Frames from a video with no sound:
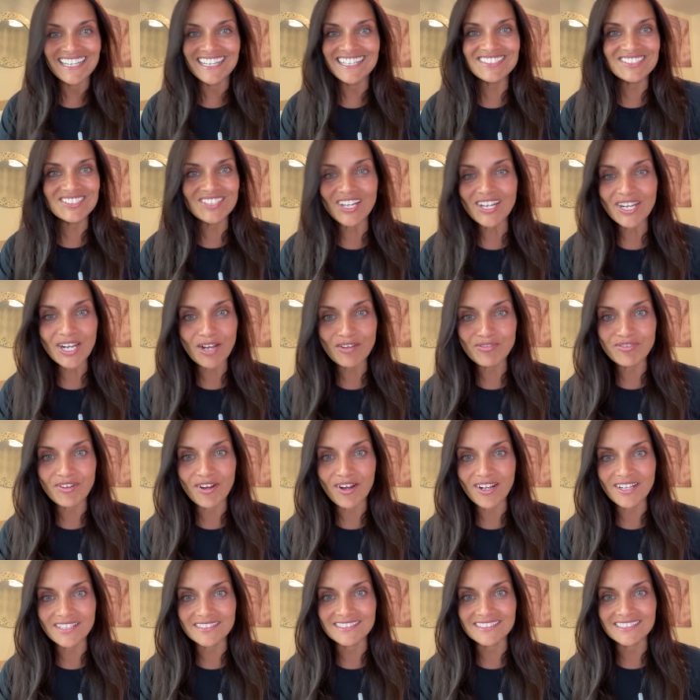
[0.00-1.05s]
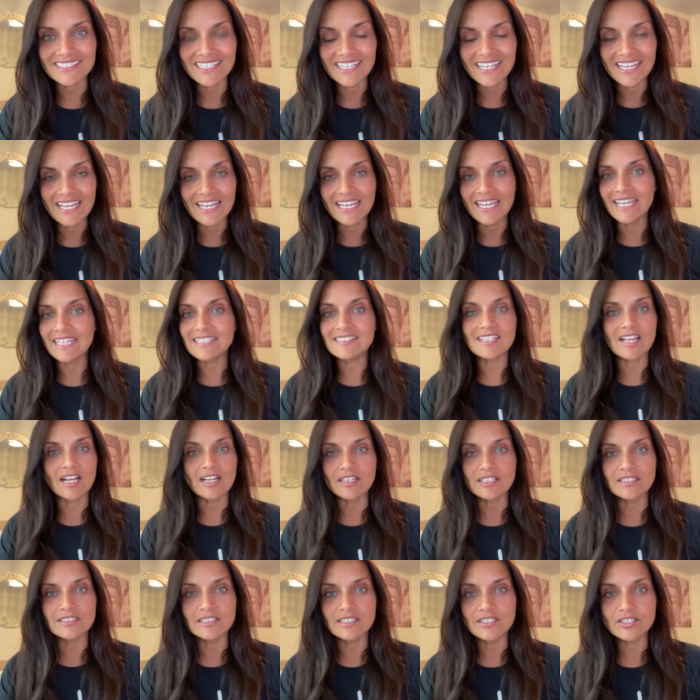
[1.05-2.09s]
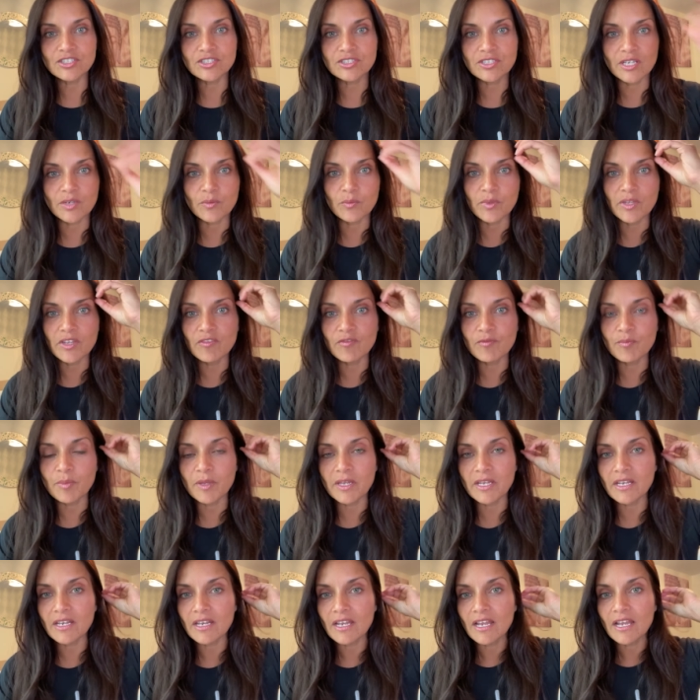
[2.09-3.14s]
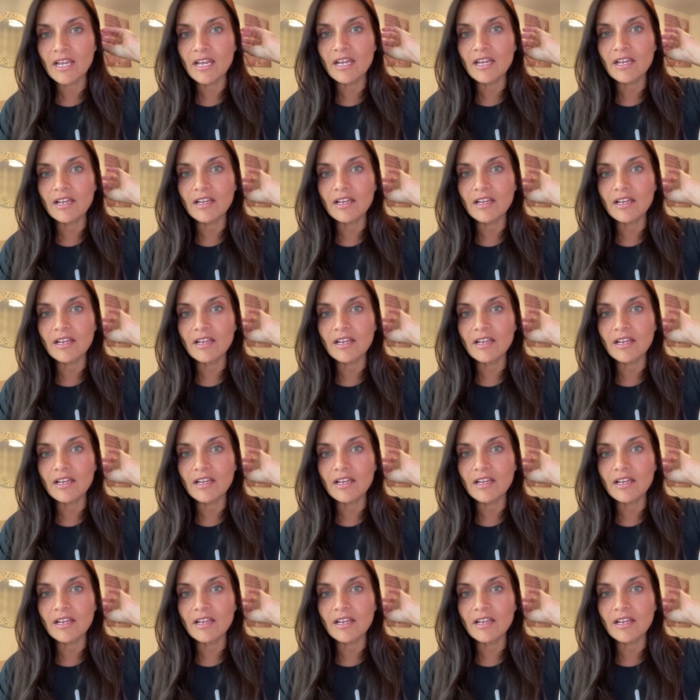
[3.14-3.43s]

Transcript: It's not our fault. It's our conditioning. We've been